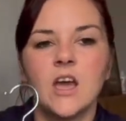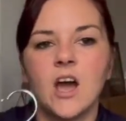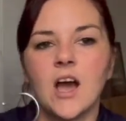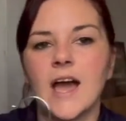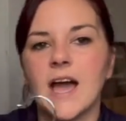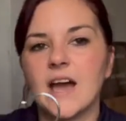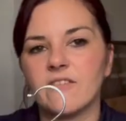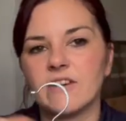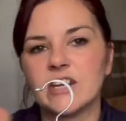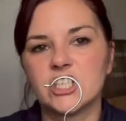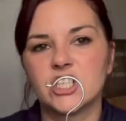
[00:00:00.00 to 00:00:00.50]
I
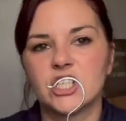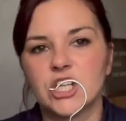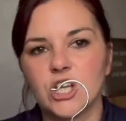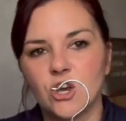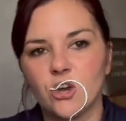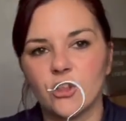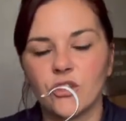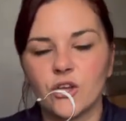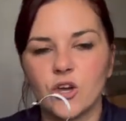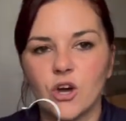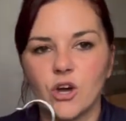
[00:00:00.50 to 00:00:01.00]
have actually
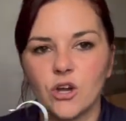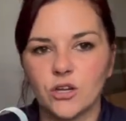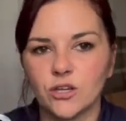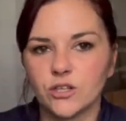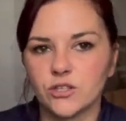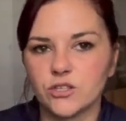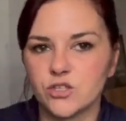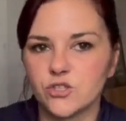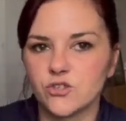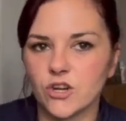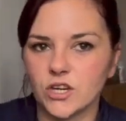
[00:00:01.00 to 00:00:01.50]
got the collar
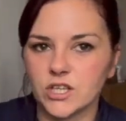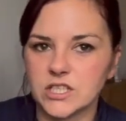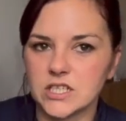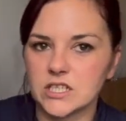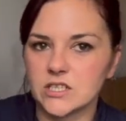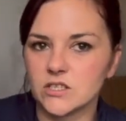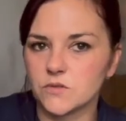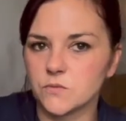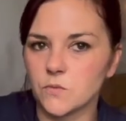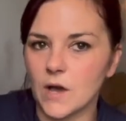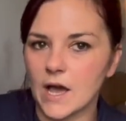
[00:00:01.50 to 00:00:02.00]

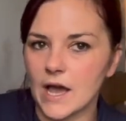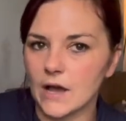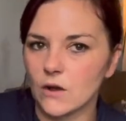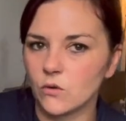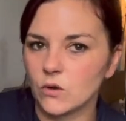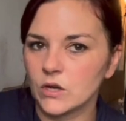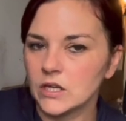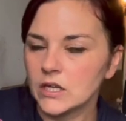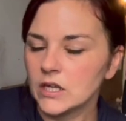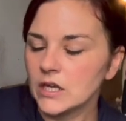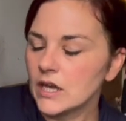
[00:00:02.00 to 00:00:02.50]
constructed as
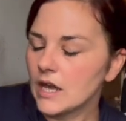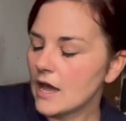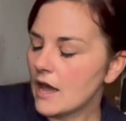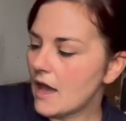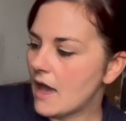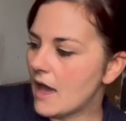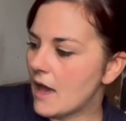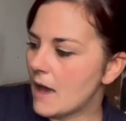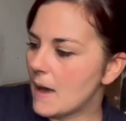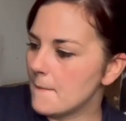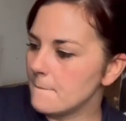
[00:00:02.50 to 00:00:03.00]
well,
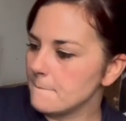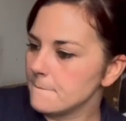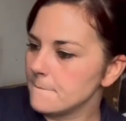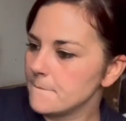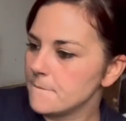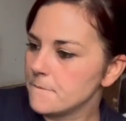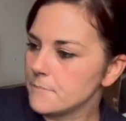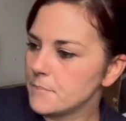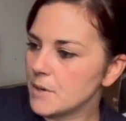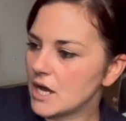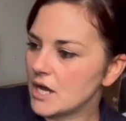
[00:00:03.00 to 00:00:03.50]

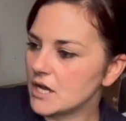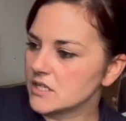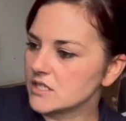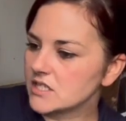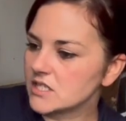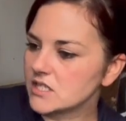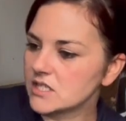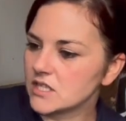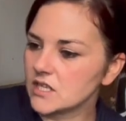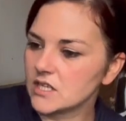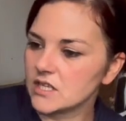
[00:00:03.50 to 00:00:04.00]

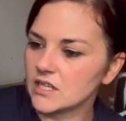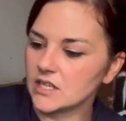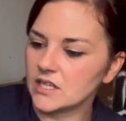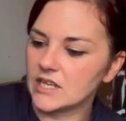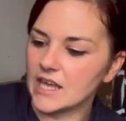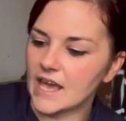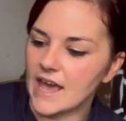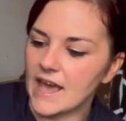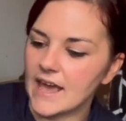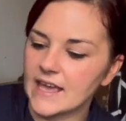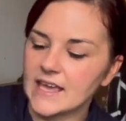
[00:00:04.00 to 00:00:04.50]
but
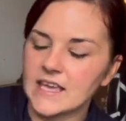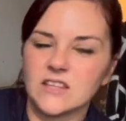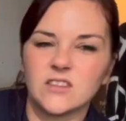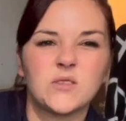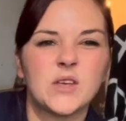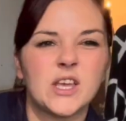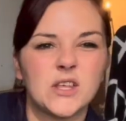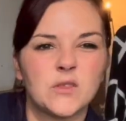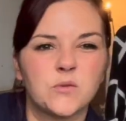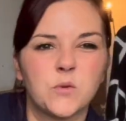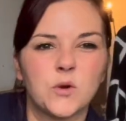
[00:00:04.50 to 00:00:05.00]
yeah,
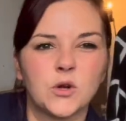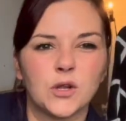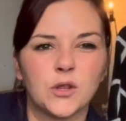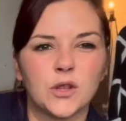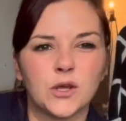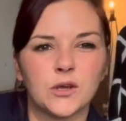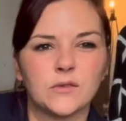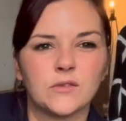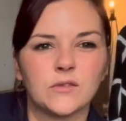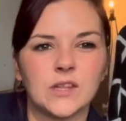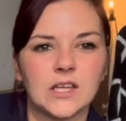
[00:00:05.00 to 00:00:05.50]
it's one of
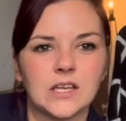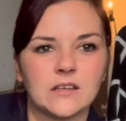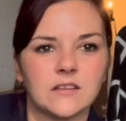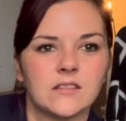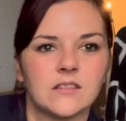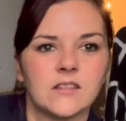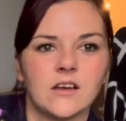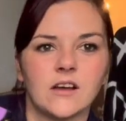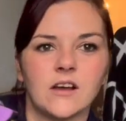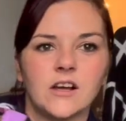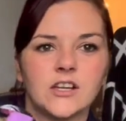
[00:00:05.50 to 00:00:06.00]
those things
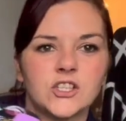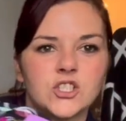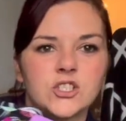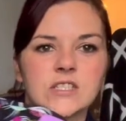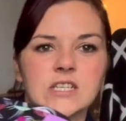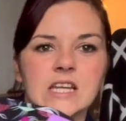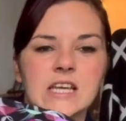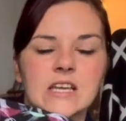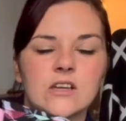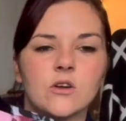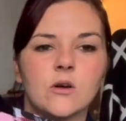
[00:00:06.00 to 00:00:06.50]
that
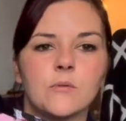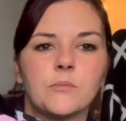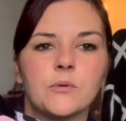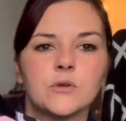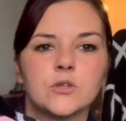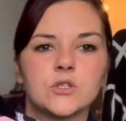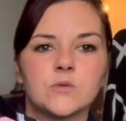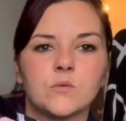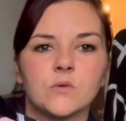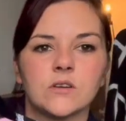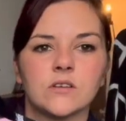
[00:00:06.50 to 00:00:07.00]
it got
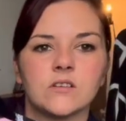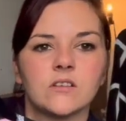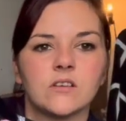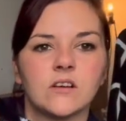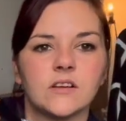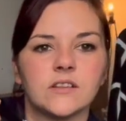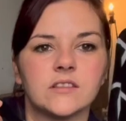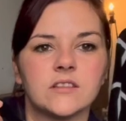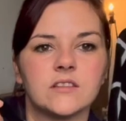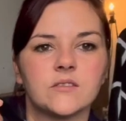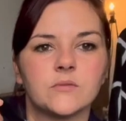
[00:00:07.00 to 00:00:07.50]
put to one
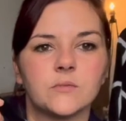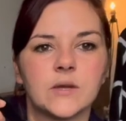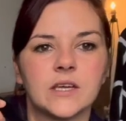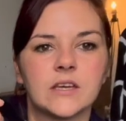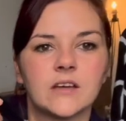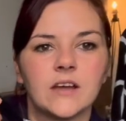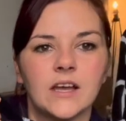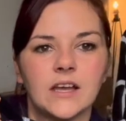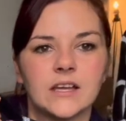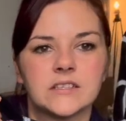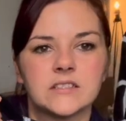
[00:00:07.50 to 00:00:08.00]
side this
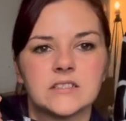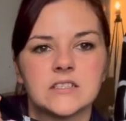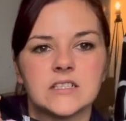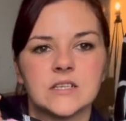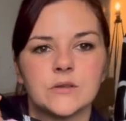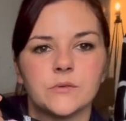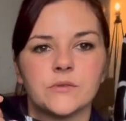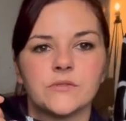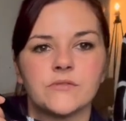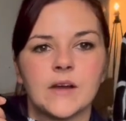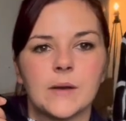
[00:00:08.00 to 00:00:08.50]
week. I had to
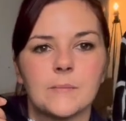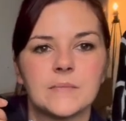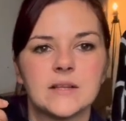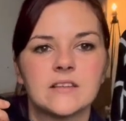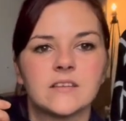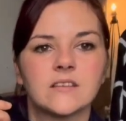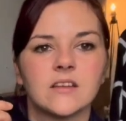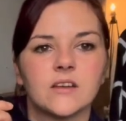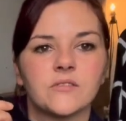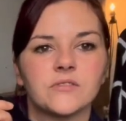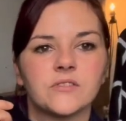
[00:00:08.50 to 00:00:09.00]
deal with family
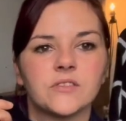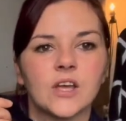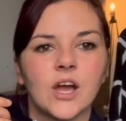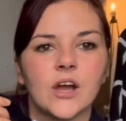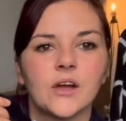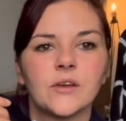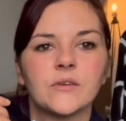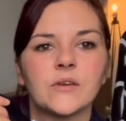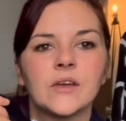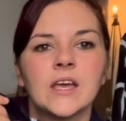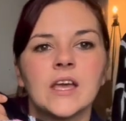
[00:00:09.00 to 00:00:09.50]
stuff.
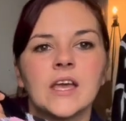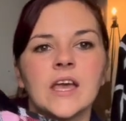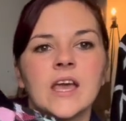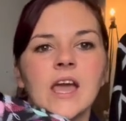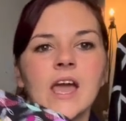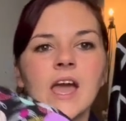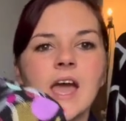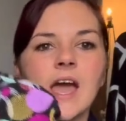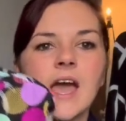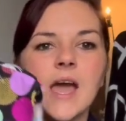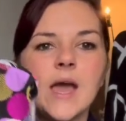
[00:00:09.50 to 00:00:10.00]
So,
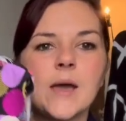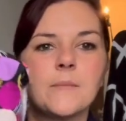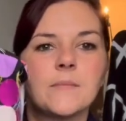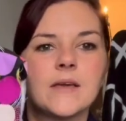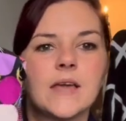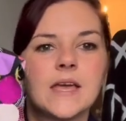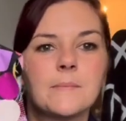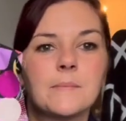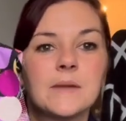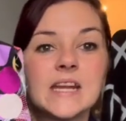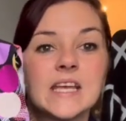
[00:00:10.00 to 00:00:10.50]

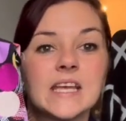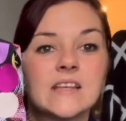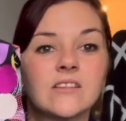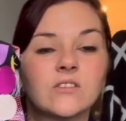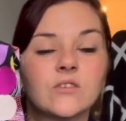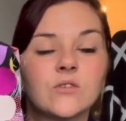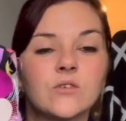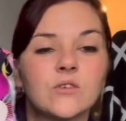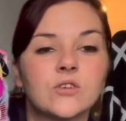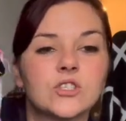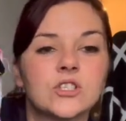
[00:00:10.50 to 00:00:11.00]
but it is
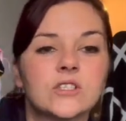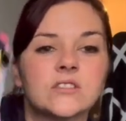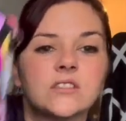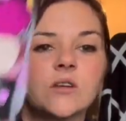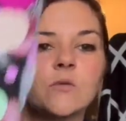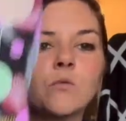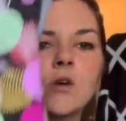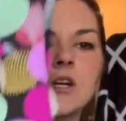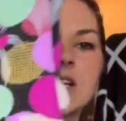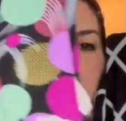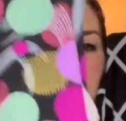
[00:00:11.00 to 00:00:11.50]
gorgeous, and
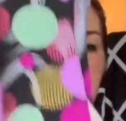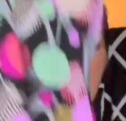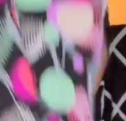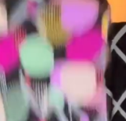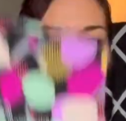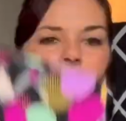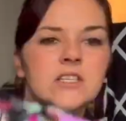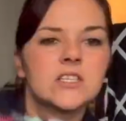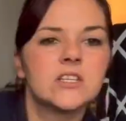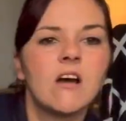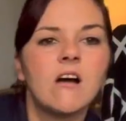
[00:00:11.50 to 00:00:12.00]
I want to take
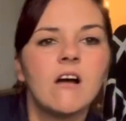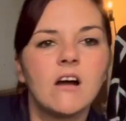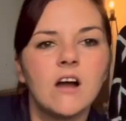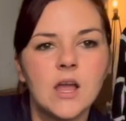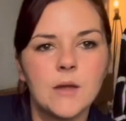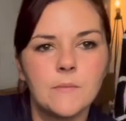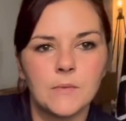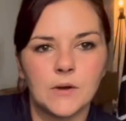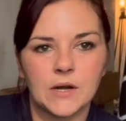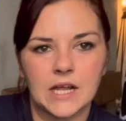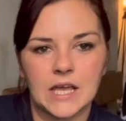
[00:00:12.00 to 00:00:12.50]
my
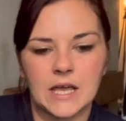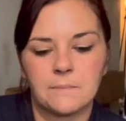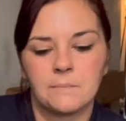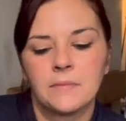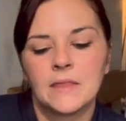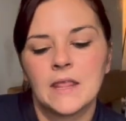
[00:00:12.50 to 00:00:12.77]
time on it.